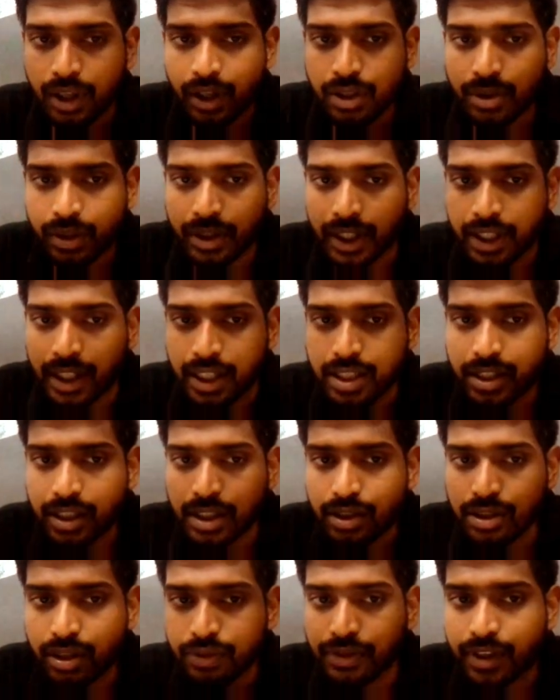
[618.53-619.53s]
So the
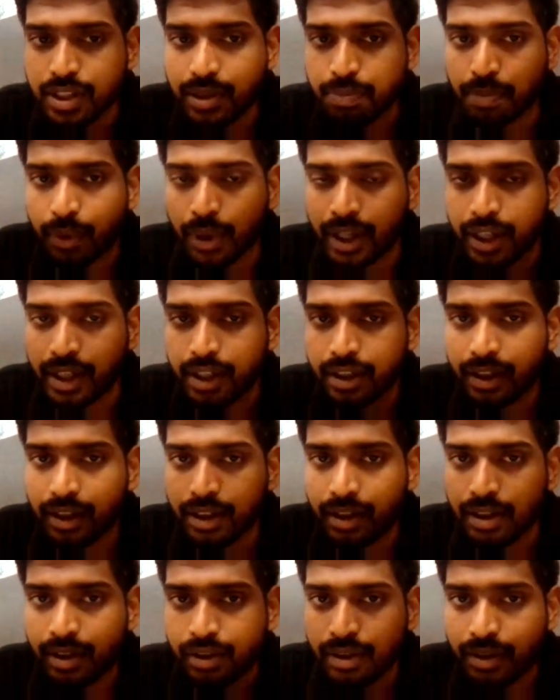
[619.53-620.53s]
distance of this point
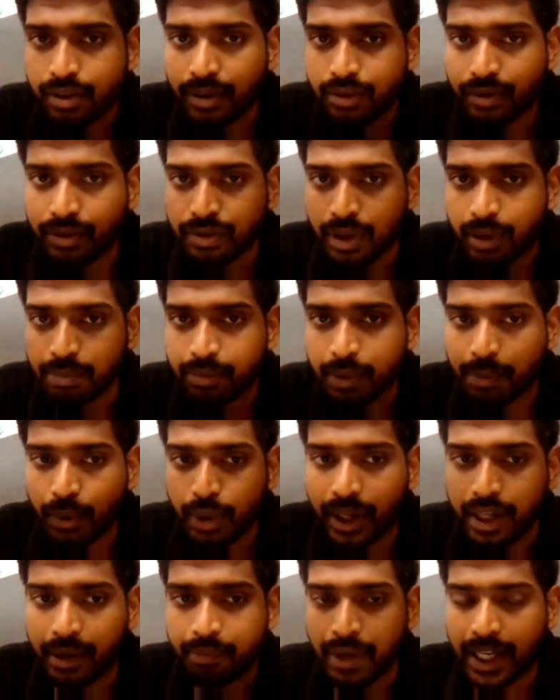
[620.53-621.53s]
from the
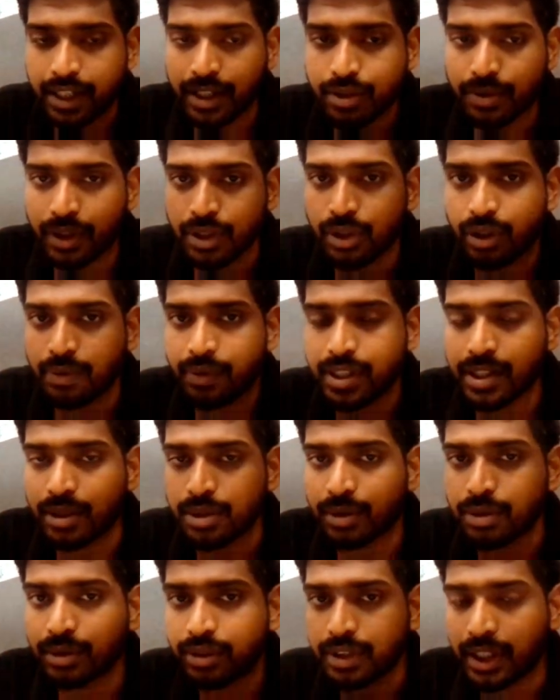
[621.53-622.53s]
point -1 comma
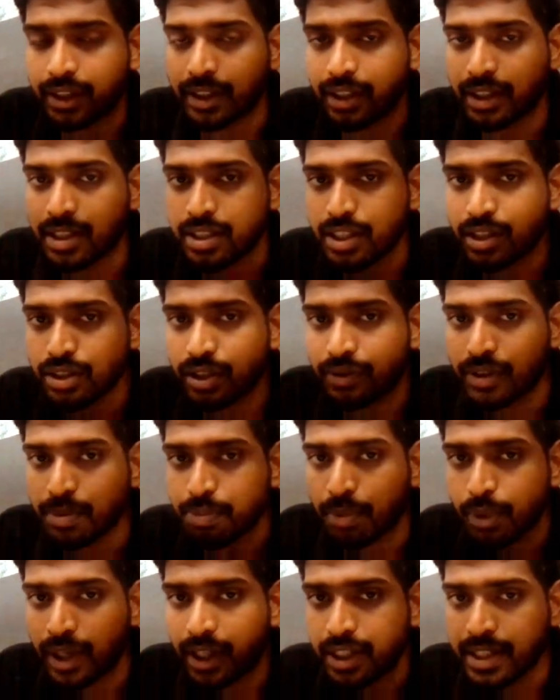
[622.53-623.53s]
0, the distance of this
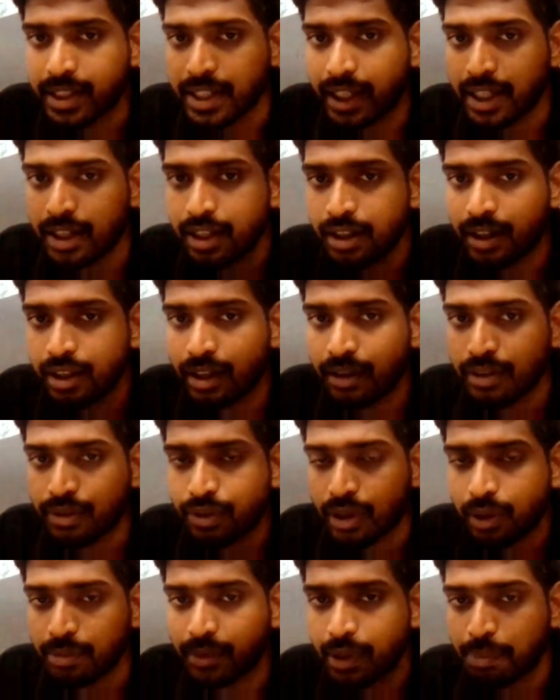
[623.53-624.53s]
point z
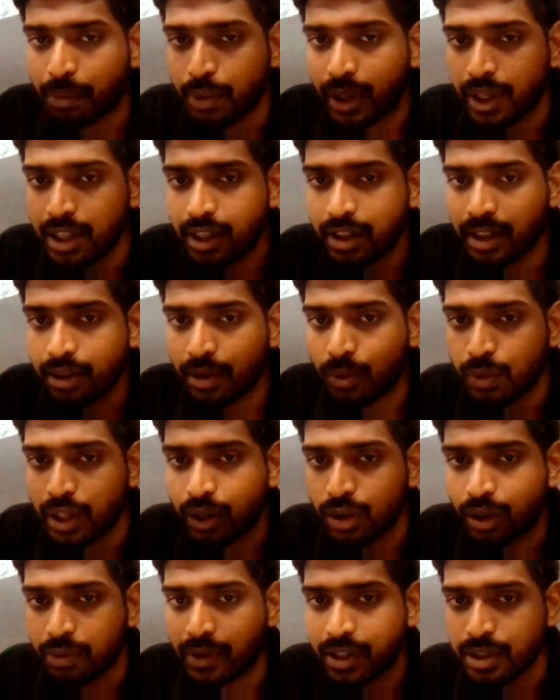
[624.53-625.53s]
from the point 1
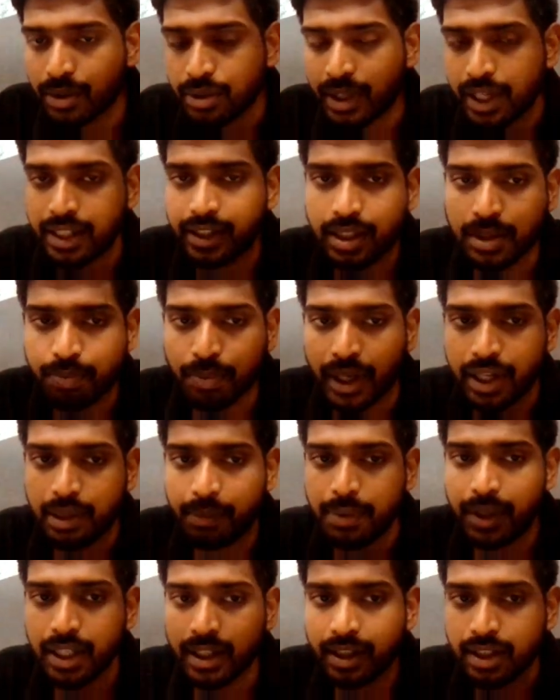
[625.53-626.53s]
comma 0. Let this point
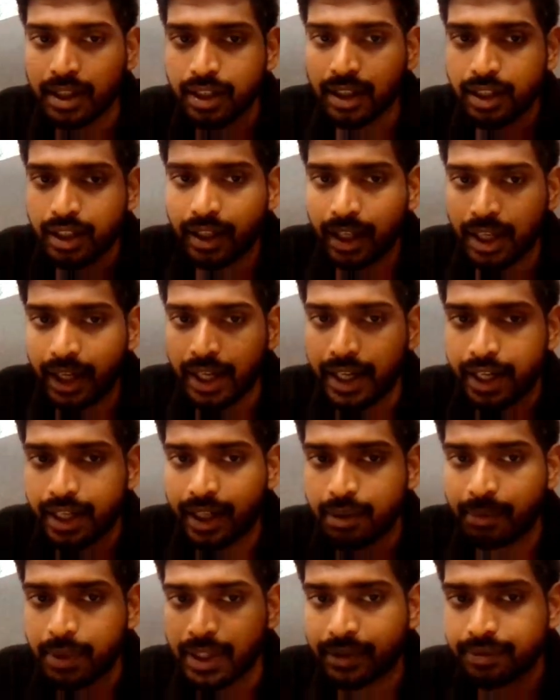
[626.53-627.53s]
be a
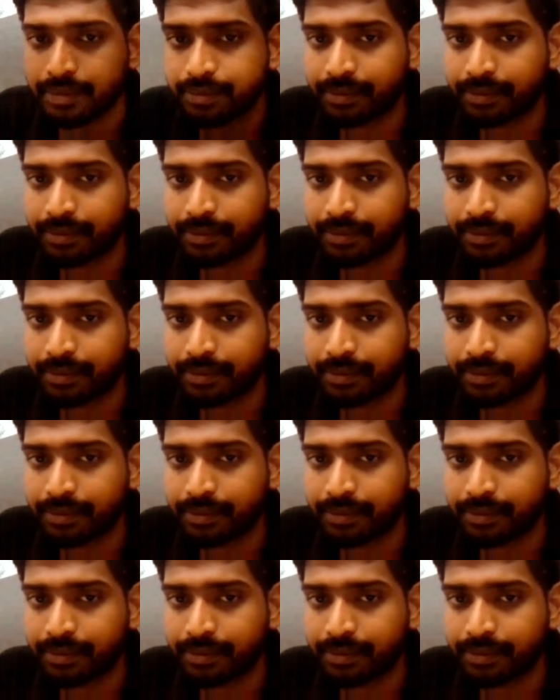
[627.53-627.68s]
and b.